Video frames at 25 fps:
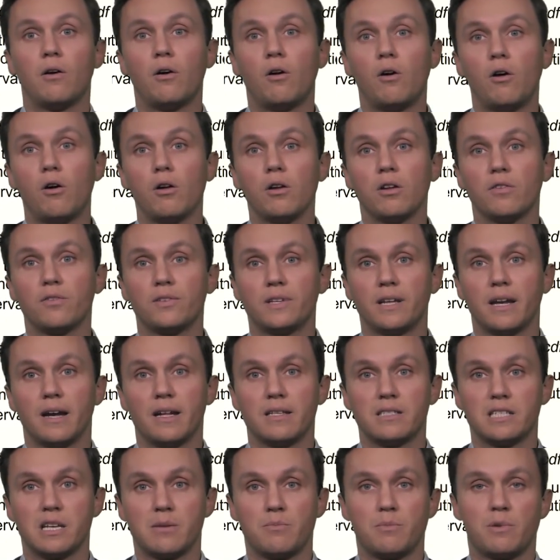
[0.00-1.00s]
all of the
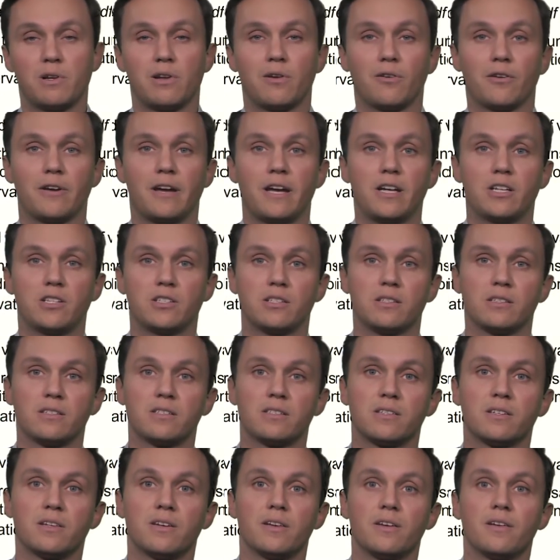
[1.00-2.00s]
unsampled
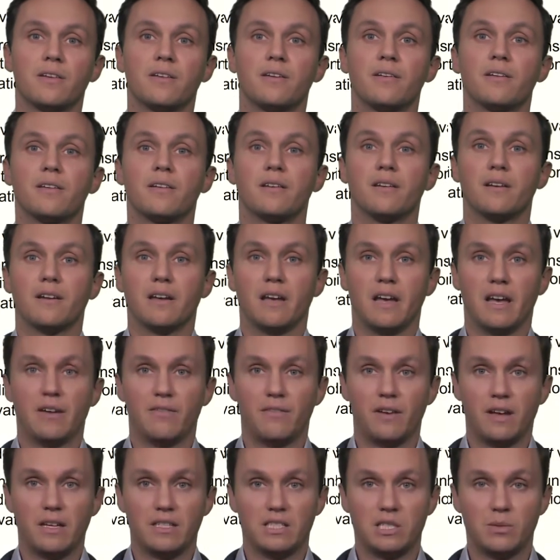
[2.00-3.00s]
locations
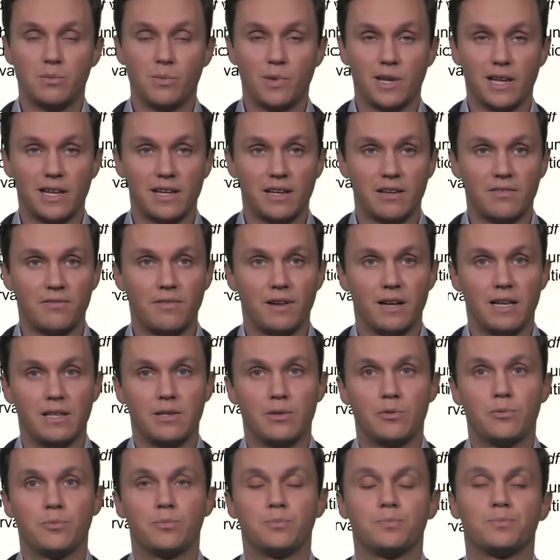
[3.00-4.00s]
have a simulated
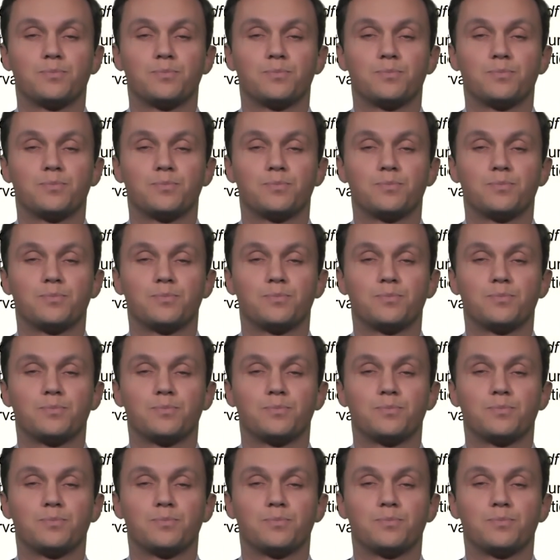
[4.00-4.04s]
value.